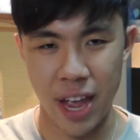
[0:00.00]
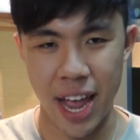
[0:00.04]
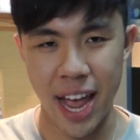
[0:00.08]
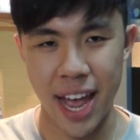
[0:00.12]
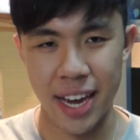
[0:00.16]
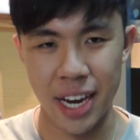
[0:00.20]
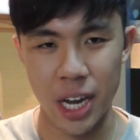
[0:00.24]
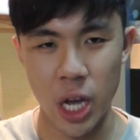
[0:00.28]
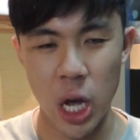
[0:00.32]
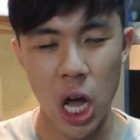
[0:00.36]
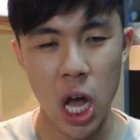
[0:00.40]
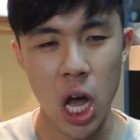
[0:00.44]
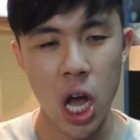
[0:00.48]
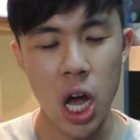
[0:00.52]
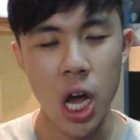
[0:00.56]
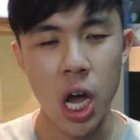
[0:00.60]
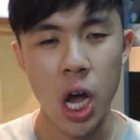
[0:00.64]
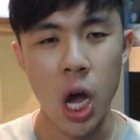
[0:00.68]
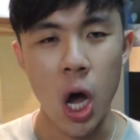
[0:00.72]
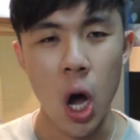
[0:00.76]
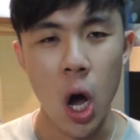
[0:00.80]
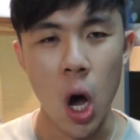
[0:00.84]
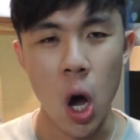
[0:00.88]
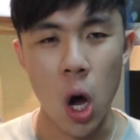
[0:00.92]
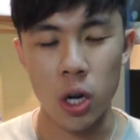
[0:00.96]
of Hannah
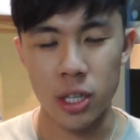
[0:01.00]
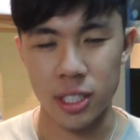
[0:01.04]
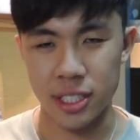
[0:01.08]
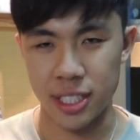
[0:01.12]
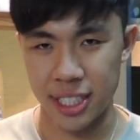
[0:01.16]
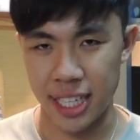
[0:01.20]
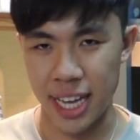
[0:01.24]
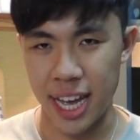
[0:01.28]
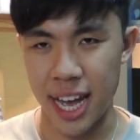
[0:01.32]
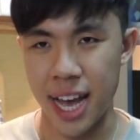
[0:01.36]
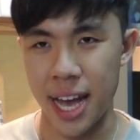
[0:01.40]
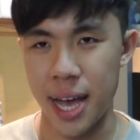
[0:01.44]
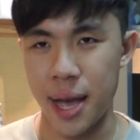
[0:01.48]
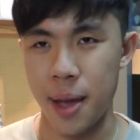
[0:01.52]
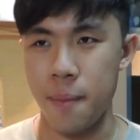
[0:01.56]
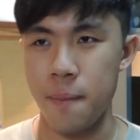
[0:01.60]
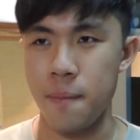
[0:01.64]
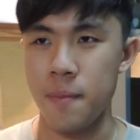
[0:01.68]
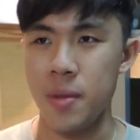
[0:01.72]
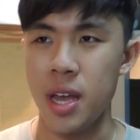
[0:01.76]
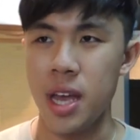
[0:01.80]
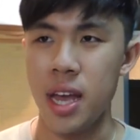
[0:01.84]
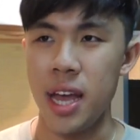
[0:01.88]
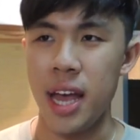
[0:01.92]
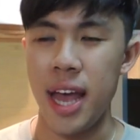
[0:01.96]
all the time,
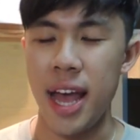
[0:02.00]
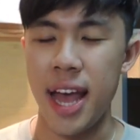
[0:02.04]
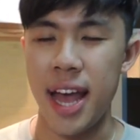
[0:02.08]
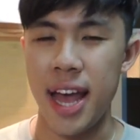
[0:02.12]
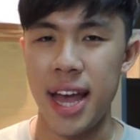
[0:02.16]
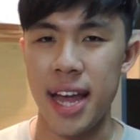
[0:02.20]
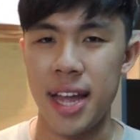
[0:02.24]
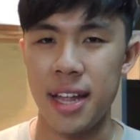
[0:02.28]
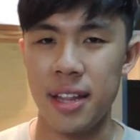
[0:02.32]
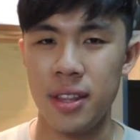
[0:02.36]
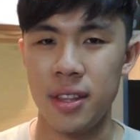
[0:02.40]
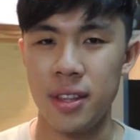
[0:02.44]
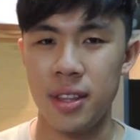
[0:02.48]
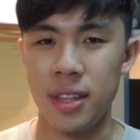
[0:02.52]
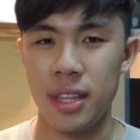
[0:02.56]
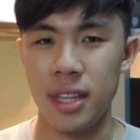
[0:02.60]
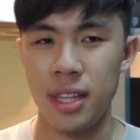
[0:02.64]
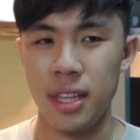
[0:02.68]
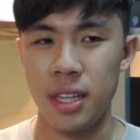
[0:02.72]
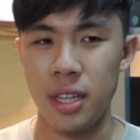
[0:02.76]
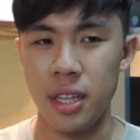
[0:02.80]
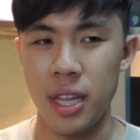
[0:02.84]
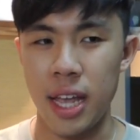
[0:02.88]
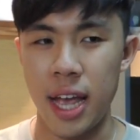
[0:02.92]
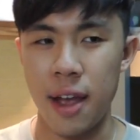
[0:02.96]
and
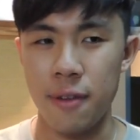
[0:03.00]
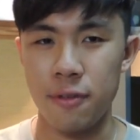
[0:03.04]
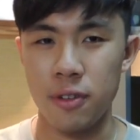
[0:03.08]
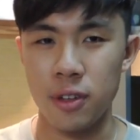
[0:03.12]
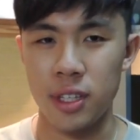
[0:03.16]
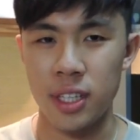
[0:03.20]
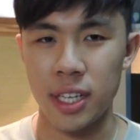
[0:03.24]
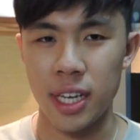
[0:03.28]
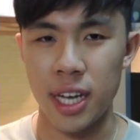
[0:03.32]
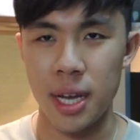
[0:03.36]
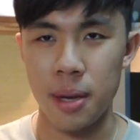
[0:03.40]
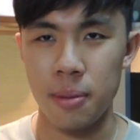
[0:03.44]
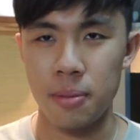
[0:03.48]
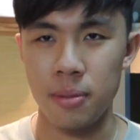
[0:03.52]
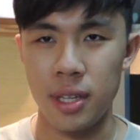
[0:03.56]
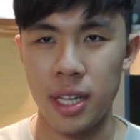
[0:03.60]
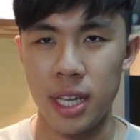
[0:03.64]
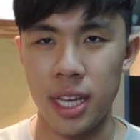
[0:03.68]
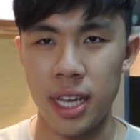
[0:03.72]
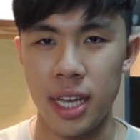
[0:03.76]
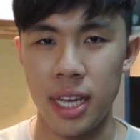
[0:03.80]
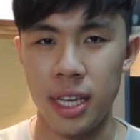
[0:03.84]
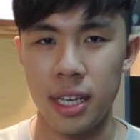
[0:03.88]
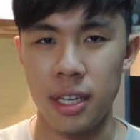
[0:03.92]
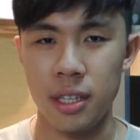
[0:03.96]
every time
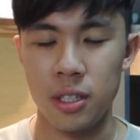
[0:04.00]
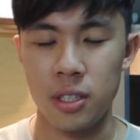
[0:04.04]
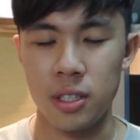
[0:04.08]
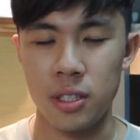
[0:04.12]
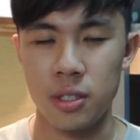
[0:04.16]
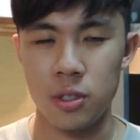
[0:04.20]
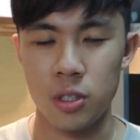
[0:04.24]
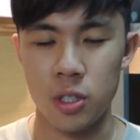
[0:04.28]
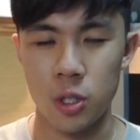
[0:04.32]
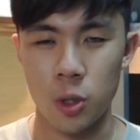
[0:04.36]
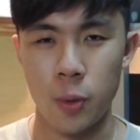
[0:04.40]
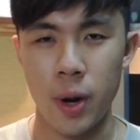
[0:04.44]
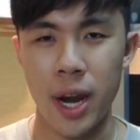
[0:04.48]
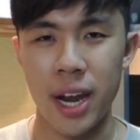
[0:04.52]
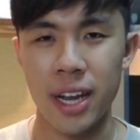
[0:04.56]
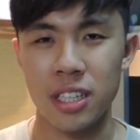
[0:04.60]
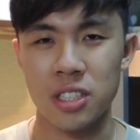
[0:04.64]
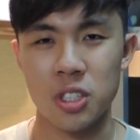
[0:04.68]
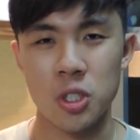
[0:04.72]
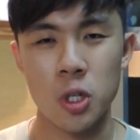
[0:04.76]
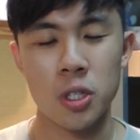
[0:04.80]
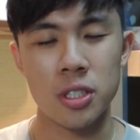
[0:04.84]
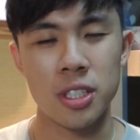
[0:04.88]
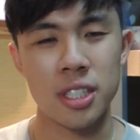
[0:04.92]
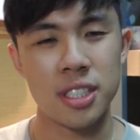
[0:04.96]
they interact,
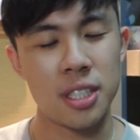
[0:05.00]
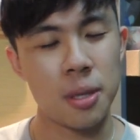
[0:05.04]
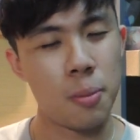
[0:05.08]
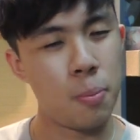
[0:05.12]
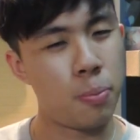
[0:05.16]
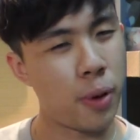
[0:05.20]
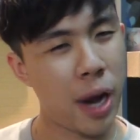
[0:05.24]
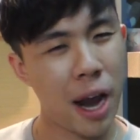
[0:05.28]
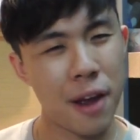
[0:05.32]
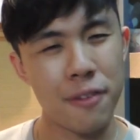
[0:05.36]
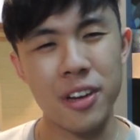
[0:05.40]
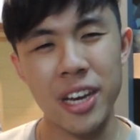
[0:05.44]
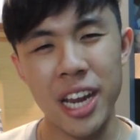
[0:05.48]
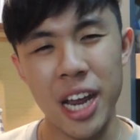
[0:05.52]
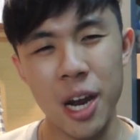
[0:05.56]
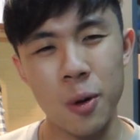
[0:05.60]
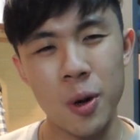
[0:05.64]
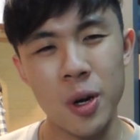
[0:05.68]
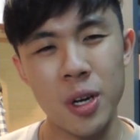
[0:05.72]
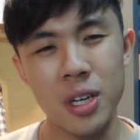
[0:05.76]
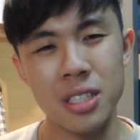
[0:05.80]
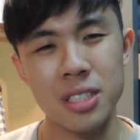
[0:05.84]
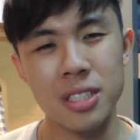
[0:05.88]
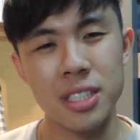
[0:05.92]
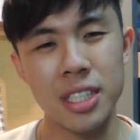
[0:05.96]
it's not just in private
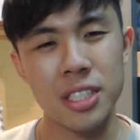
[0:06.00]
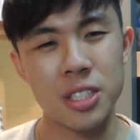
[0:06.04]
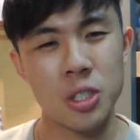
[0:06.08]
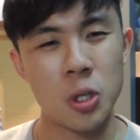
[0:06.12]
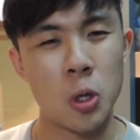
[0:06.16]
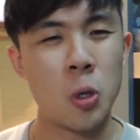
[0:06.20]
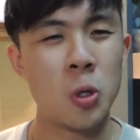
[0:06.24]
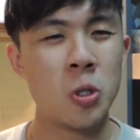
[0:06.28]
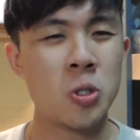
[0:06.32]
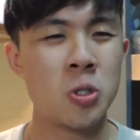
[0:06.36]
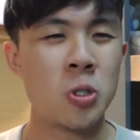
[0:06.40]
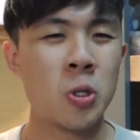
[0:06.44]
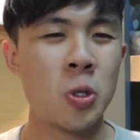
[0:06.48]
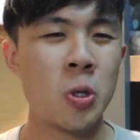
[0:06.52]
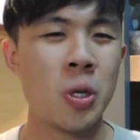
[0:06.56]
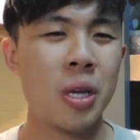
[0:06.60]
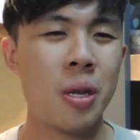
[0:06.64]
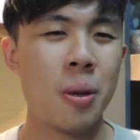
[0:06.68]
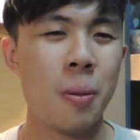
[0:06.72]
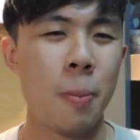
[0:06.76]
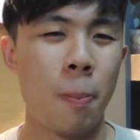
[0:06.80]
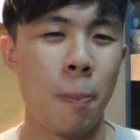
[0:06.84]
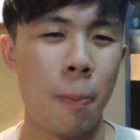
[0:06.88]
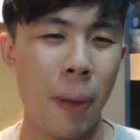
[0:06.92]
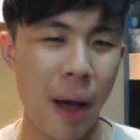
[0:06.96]
areas, it's also
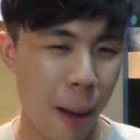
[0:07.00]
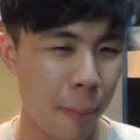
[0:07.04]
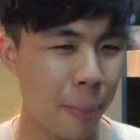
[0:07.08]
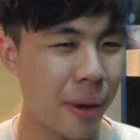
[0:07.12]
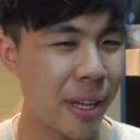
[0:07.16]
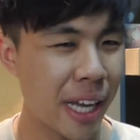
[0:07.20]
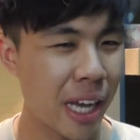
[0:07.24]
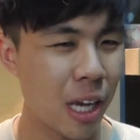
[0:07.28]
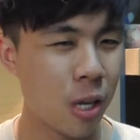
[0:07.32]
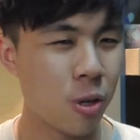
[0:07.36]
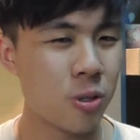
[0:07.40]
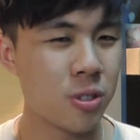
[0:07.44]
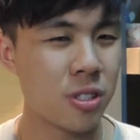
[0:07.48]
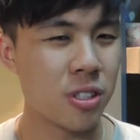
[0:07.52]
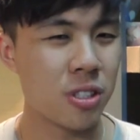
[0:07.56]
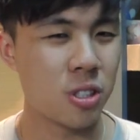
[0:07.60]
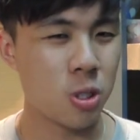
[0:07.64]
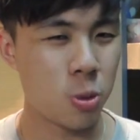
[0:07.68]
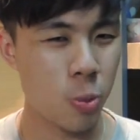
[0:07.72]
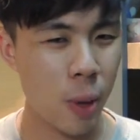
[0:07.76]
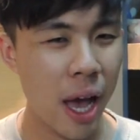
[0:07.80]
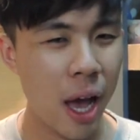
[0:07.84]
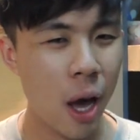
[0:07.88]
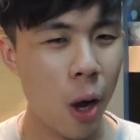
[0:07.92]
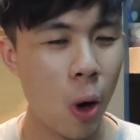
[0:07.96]
in public areas
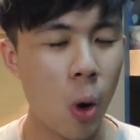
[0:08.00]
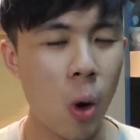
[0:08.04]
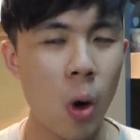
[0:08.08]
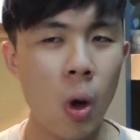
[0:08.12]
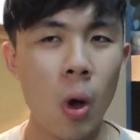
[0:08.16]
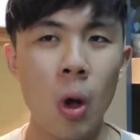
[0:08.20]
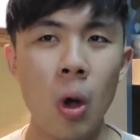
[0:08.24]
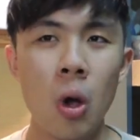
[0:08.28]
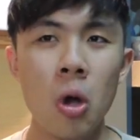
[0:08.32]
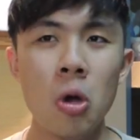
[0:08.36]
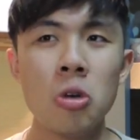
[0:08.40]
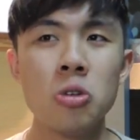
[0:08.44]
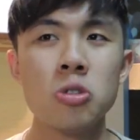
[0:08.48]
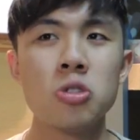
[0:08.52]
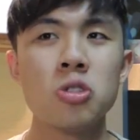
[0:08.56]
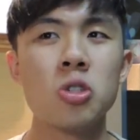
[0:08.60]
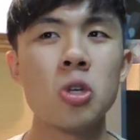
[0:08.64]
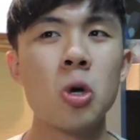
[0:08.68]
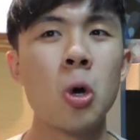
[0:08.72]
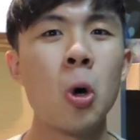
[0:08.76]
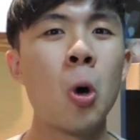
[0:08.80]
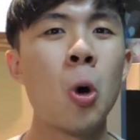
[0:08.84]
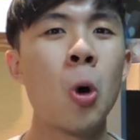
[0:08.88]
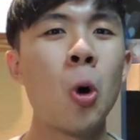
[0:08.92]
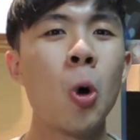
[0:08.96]
as well.
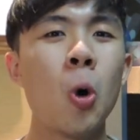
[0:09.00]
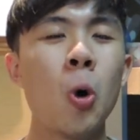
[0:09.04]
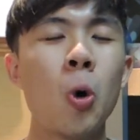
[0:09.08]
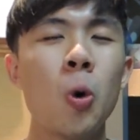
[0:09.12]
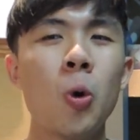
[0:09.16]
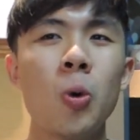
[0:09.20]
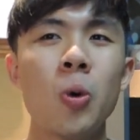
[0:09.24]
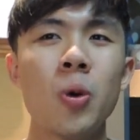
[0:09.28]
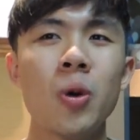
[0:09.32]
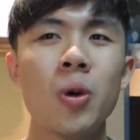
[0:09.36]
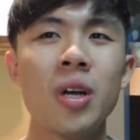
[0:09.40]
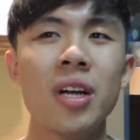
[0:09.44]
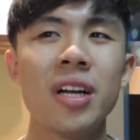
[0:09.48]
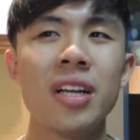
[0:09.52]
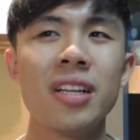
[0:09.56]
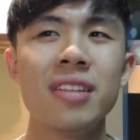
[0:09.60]
So